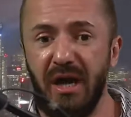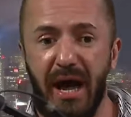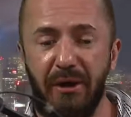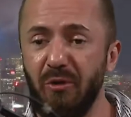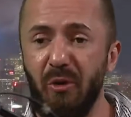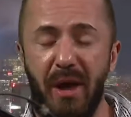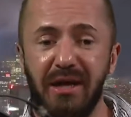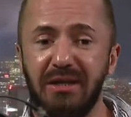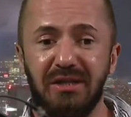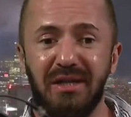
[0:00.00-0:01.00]
I don't know
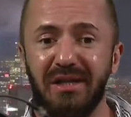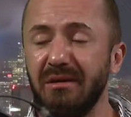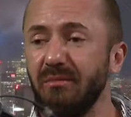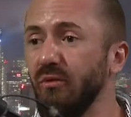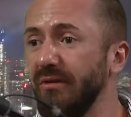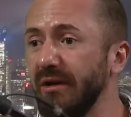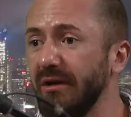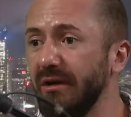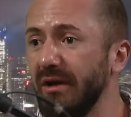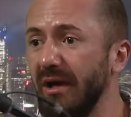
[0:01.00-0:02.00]
any Disney movie.